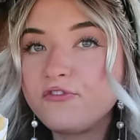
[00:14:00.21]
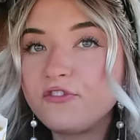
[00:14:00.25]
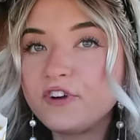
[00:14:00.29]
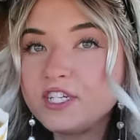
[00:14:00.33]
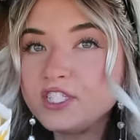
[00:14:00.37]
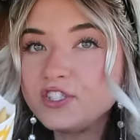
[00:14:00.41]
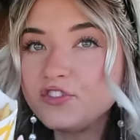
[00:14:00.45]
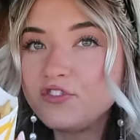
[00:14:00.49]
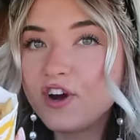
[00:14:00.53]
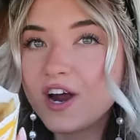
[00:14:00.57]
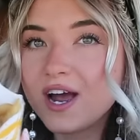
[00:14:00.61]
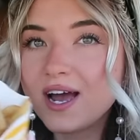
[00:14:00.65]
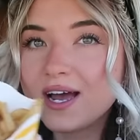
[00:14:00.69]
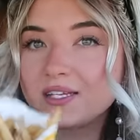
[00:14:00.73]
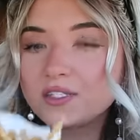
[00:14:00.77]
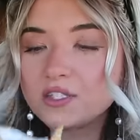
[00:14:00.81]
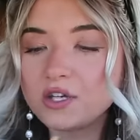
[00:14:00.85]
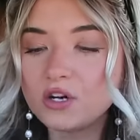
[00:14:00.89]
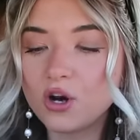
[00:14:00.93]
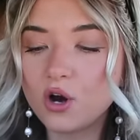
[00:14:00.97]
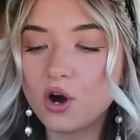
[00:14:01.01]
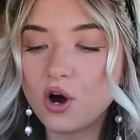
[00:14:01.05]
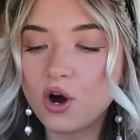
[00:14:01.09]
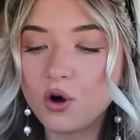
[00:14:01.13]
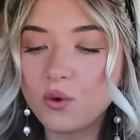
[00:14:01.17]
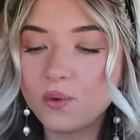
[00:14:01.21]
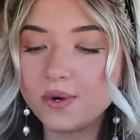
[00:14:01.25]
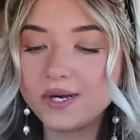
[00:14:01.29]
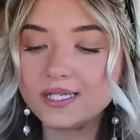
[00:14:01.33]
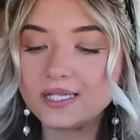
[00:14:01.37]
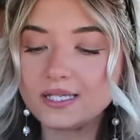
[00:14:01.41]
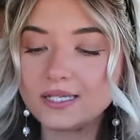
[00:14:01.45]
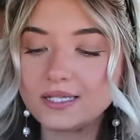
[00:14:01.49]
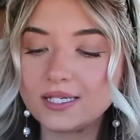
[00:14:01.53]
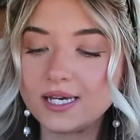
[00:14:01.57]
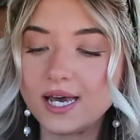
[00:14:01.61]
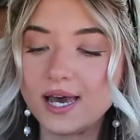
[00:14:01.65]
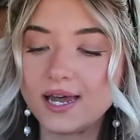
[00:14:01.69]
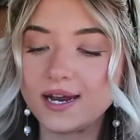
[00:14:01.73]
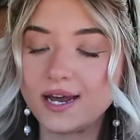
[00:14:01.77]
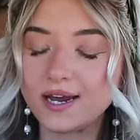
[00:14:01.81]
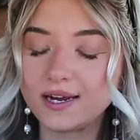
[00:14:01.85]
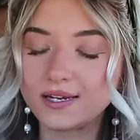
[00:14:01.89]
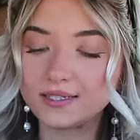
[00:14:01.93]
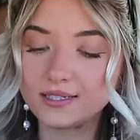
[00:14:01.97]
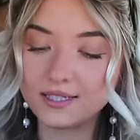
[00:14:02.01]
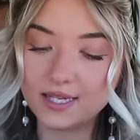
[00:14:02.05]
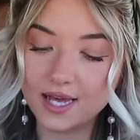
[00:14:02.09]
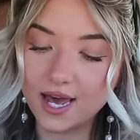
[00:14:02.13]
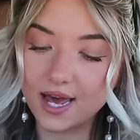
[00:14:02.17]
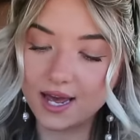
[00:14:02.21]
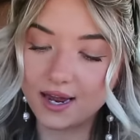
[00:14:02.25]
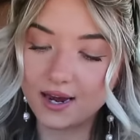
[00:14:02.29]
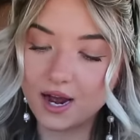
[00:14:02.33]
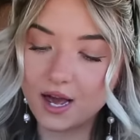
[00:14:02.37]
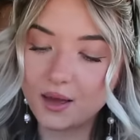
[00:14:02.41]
French fries are always a 10 out of 10.